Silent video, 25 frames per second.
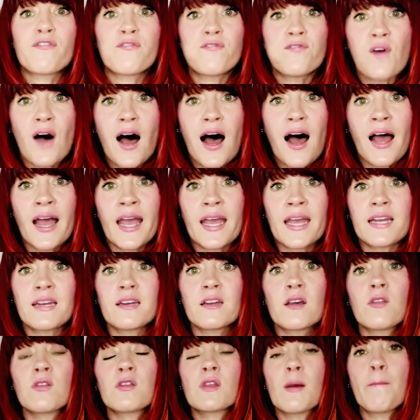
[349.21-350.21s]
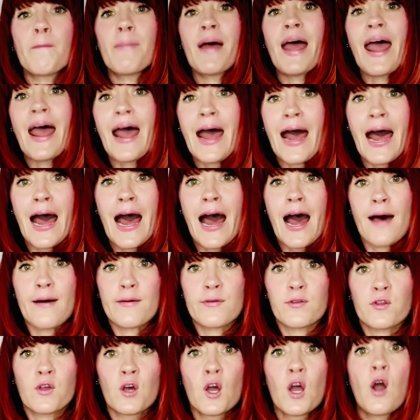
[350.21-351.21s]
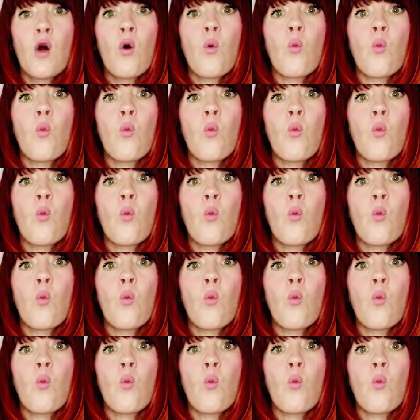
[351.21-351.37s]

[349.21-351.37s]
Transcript: find the path